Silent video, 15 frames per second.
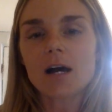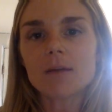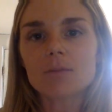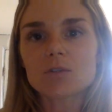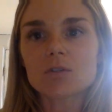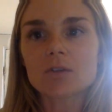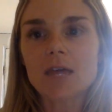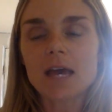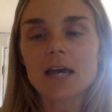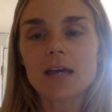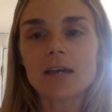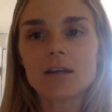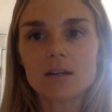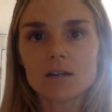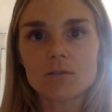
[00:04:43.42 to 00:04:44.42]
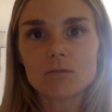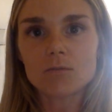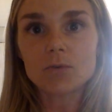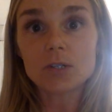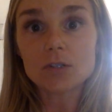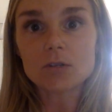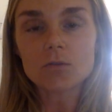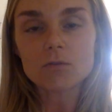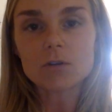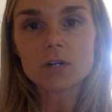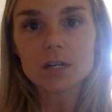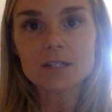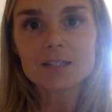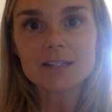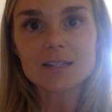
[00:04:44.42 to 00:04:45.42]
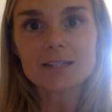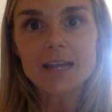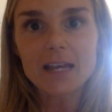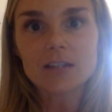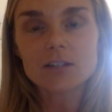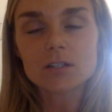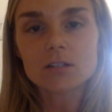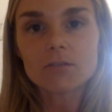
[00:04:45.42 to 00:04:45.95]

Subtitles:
so that we don't select